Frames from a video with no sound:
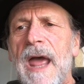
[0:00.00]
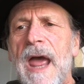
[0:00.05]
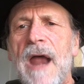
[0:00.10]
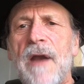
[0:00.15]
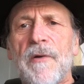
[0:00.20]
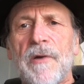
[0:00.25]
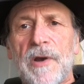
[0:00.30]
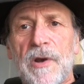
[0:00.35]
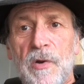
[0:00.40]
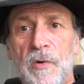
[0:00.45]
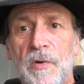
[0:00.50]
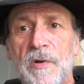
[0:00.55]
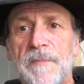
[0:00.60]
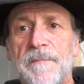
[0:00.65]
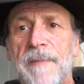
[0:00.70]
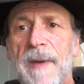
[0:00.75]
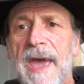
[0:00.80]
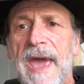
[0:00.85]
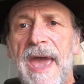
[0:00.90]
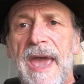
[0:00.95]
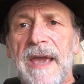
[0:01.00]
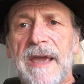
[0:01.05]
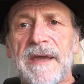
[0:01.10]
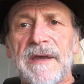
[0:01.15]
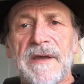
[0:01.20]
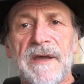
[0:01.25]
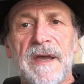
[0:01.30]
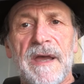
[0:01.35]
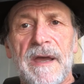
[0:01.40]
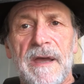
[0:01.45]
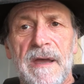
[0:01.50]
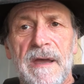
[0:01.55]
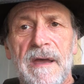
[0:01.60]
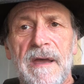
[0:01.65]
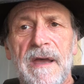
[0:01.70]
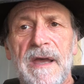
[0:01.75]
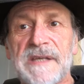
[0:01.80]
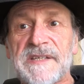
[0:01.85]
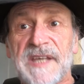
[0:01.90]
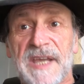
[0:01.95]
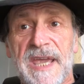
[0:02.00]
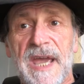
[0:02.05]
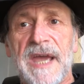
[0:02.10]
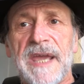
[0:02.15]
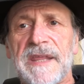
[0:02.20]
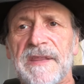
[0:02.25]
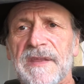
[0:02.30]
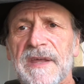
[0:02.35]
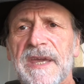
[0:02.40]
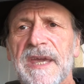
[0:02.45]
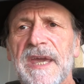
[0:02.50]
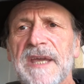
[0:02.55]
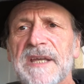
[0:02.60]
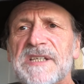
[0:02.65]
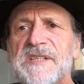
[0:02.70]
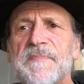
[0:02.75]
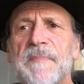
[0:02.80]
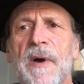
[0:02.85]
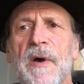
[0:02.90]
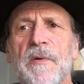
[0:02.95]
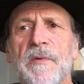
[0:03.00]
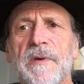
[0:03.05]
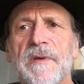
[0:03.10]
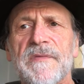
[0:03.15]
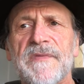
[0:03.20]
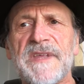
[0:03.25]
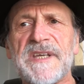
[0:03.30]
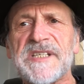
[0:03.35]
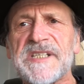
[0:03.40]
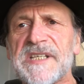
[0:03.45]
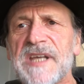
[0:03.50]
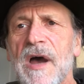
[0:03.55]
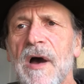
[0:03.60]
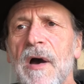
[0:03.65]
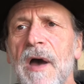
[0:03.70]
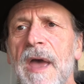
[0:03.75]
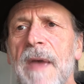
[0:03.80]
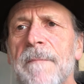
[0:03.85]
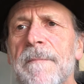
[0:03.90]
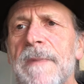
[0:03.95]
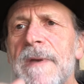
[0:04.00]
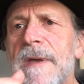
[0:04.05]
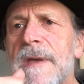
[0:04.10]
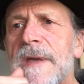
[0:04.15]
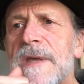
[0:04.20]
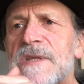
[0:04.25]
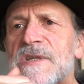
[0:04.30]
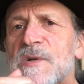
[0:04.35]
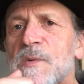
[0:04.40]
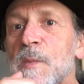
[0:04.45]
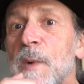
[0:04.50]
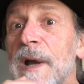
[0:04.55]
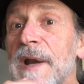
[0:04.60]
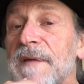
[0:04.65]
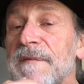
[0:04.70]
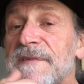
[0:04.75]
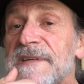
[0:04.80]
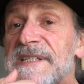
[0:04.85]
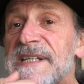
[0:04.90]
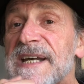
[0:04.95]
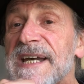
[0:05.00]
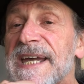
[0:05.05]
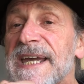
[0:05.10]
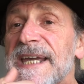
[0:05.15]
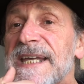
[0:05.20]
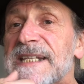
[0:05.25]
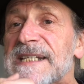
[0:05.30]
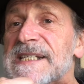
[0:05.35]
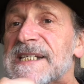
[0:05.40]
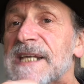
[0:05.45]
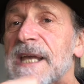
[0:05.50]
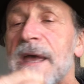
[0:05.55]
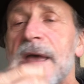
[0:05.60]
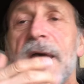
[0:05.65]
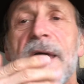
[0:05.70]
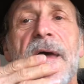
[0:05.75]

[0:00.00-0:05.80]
Aaron looked back as again the king spoke, this time to one of his aides.